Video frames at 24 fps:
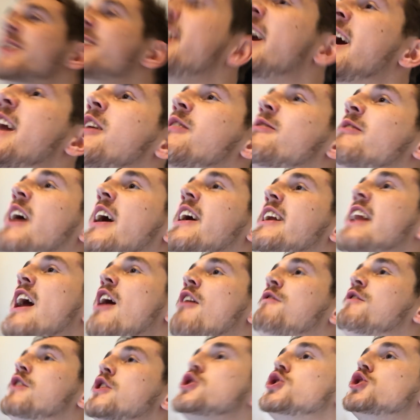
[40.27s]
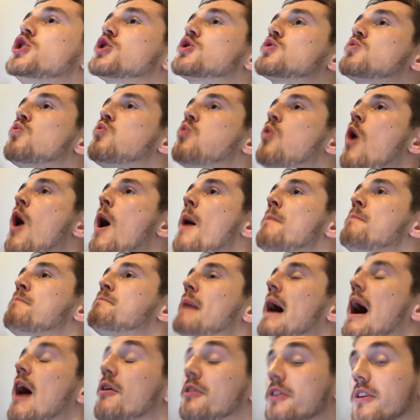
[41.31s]
you can get it right now for just
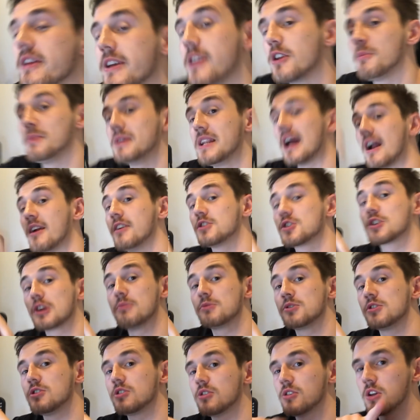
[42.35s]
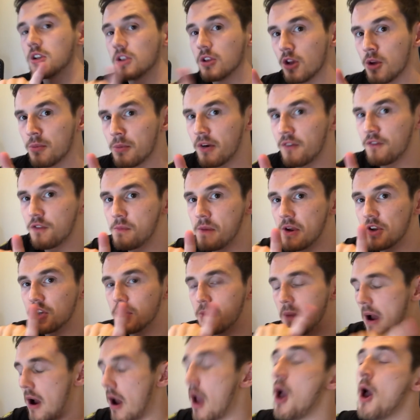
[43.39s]
£1. The link will be down in the description so you can learn more information
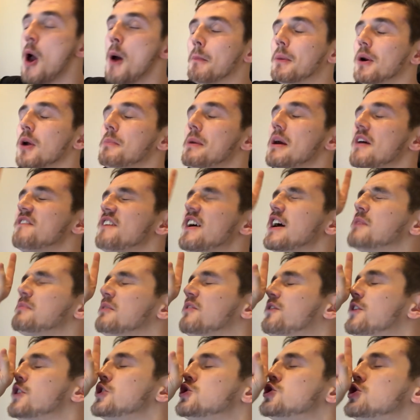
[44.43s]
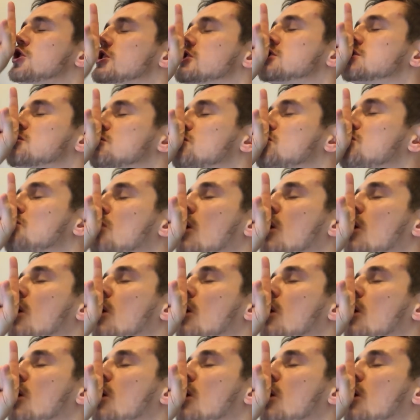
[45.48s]
about it. But it'll be available for just